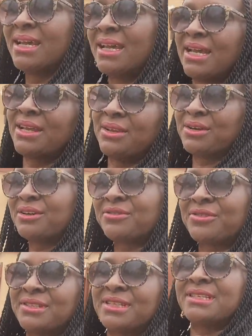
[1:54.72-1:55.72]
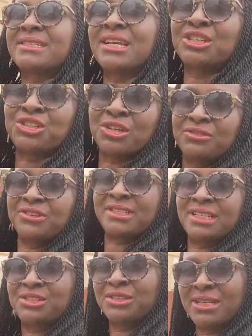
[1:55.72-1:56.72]
you know, for this short
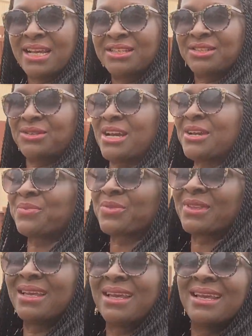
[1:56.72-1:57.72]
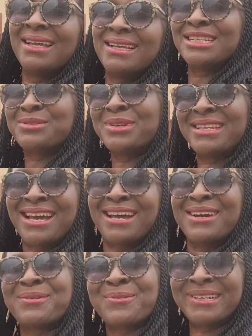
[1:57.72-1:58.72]
visit to Nigeria. It's been
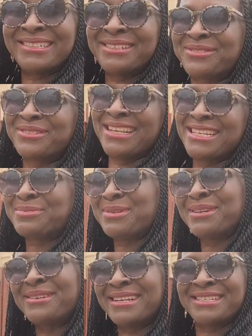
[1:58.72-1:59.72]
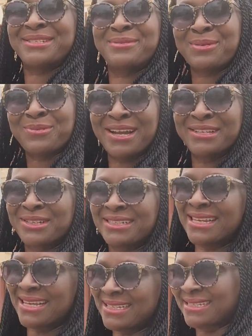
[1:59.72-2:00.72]
a wonderful experience, to be quite
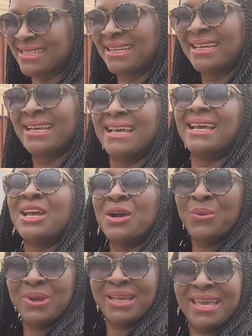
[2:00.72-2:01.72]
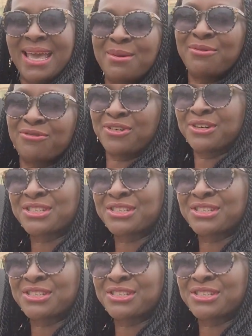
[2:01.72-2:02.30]
honest. We came for